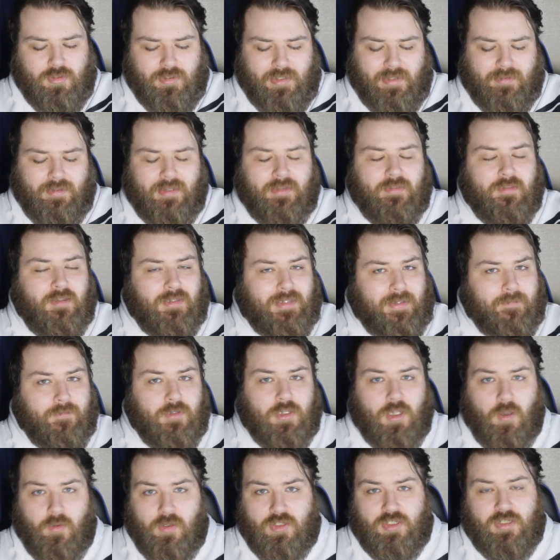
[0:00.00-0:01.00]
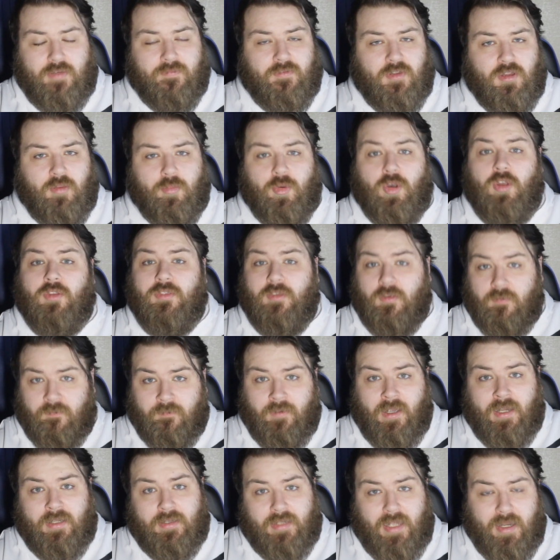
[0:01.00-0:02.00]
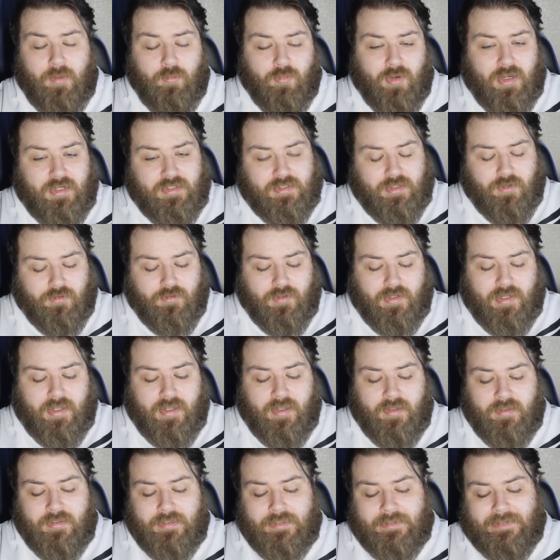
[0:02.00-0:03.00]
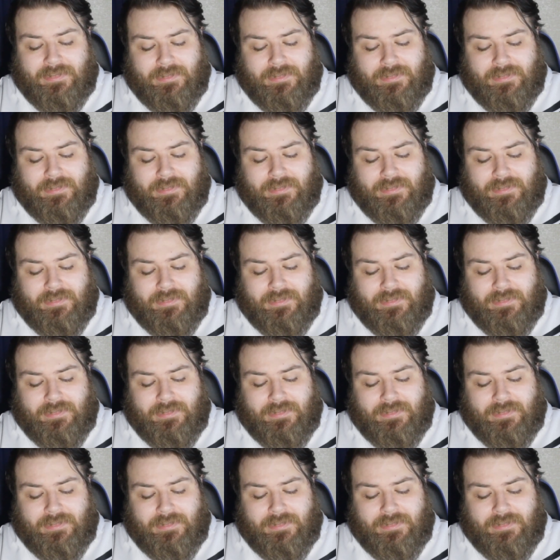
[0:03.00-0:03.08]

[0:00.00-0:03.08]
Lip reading: because I think they'll have a go at shifting the ball, and they'll find line breaks here and there.